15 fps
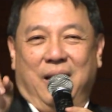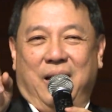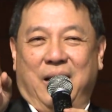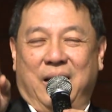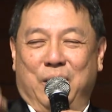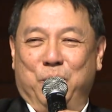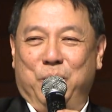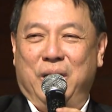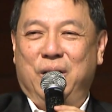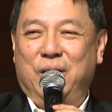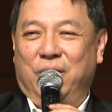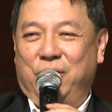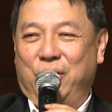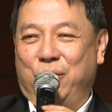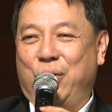at the
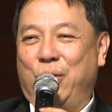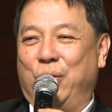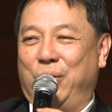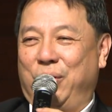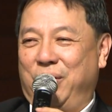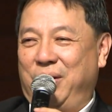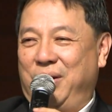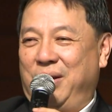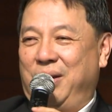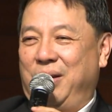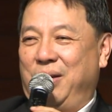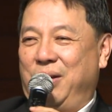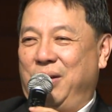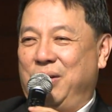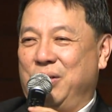middle of the road
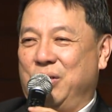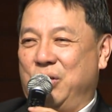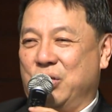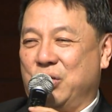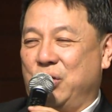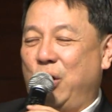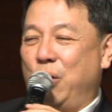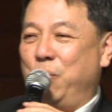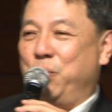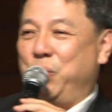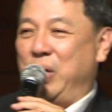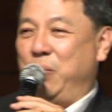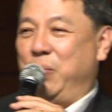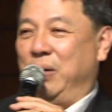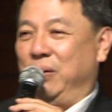to stop
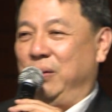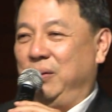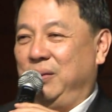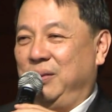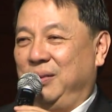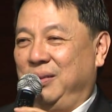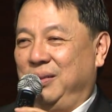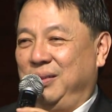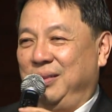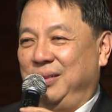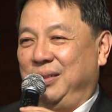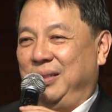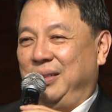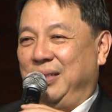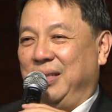people
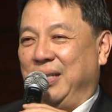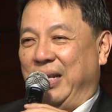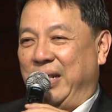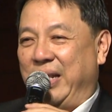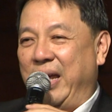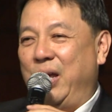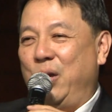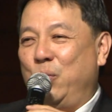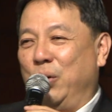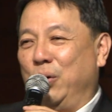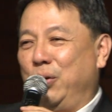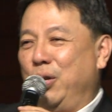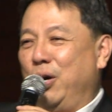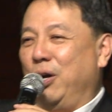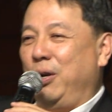that they
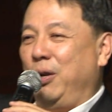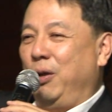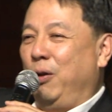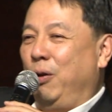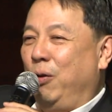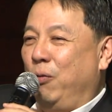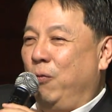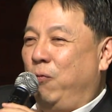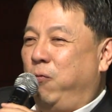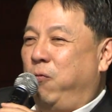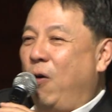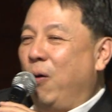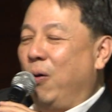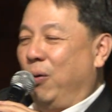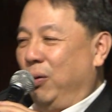will not
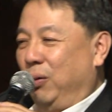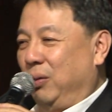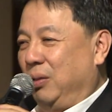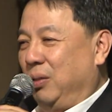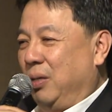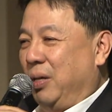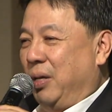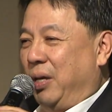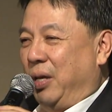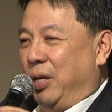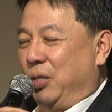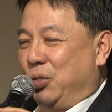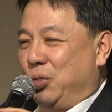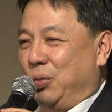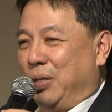fall
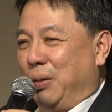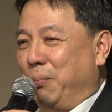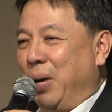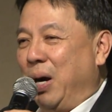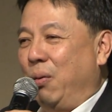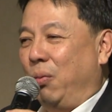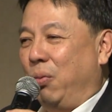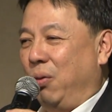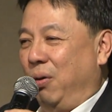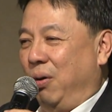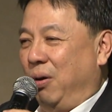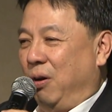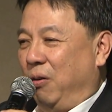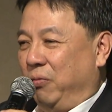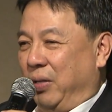into the mouth
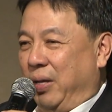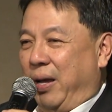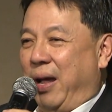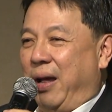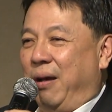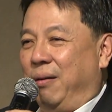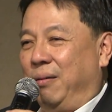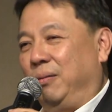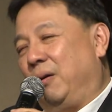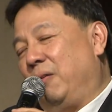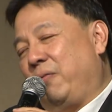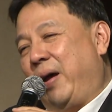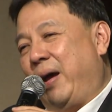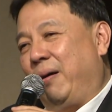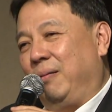of the hell
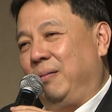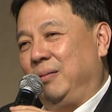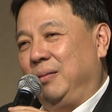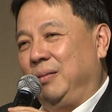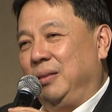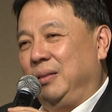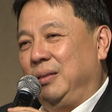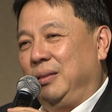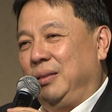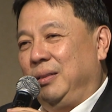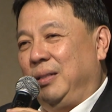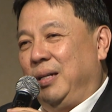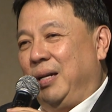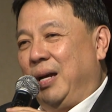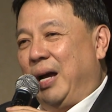of hell?
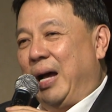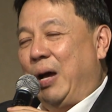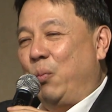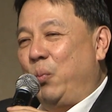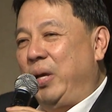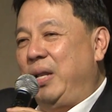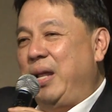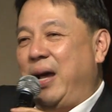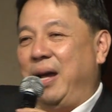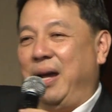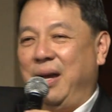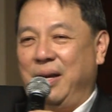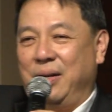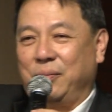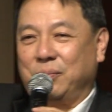Are we
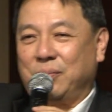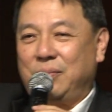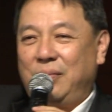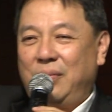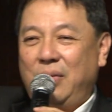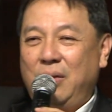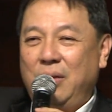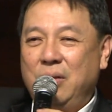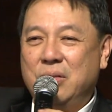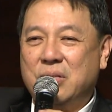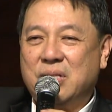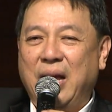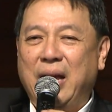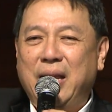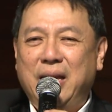there
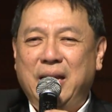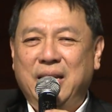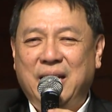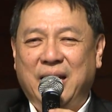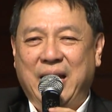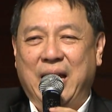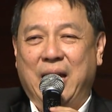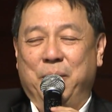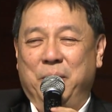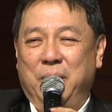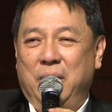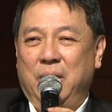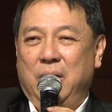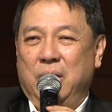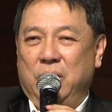standing in the gap
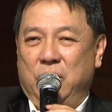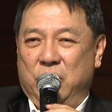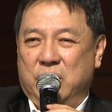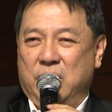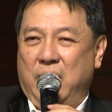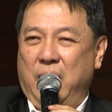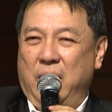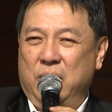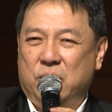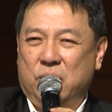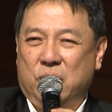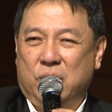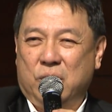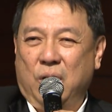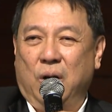to say,
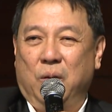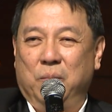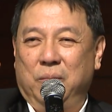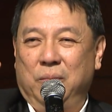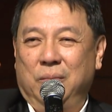stop,